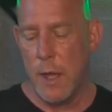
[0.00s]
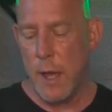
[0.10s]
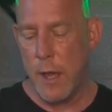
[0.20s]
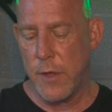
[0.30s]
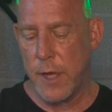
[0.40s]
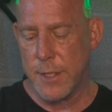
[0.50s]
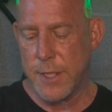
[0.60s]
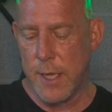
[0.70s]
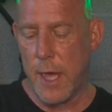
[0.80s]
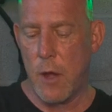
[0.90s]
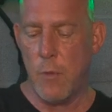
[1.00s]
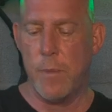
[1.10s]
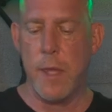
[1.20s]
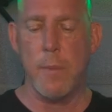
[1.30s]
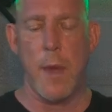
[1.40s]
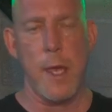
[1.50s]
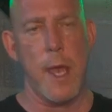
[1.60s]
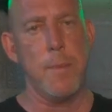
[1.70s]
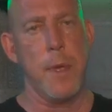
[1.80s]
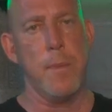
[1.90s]
And the next thing out would be my
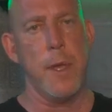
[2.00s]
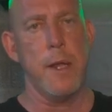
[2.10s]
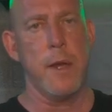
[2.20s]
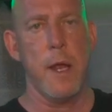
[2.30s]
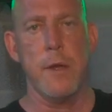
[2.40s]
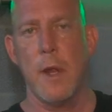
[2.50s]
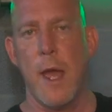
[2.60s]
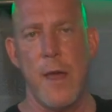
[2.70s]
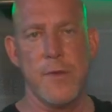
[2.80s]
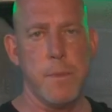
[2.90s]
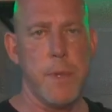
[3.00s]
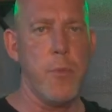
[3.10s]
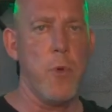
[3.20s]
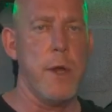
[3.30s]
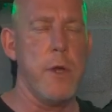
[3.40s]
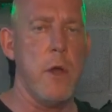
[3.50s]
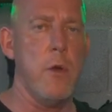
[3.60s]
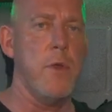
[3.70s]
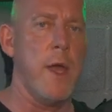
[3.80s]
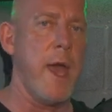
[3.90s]
EpiPen. I have some people I
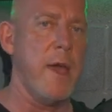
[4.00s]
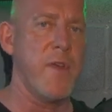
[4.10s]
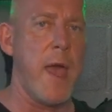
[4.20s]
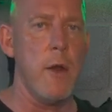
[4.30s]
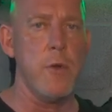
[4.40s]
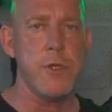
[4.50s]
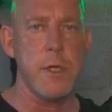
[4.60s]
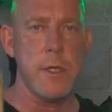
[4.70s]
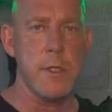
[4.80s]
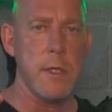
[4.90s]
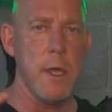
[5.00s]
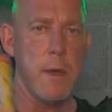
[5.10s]
know that have allergies,